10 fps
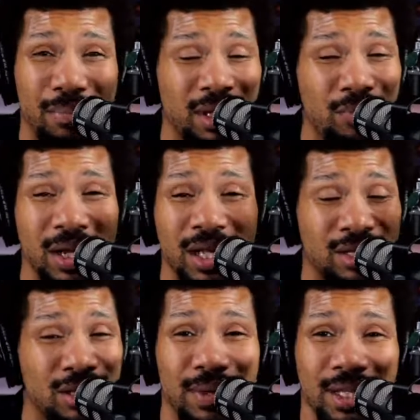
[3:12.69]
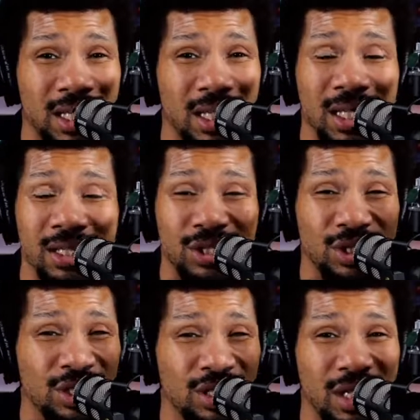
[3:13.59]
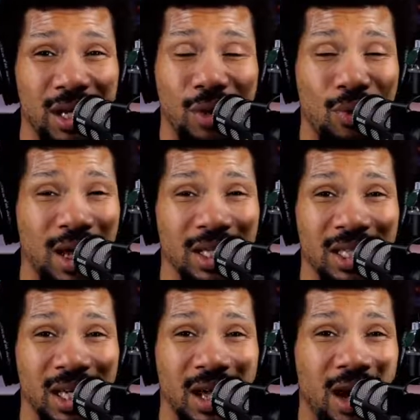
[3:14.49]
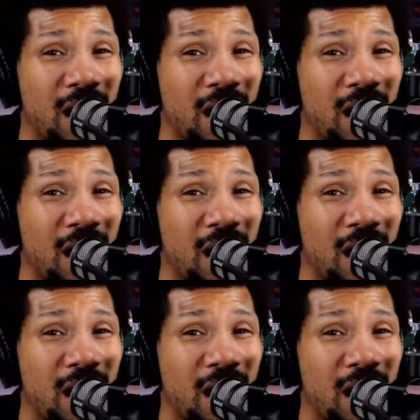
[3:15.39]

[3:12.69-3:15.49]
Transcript: but when I do it, it is a sheer quality.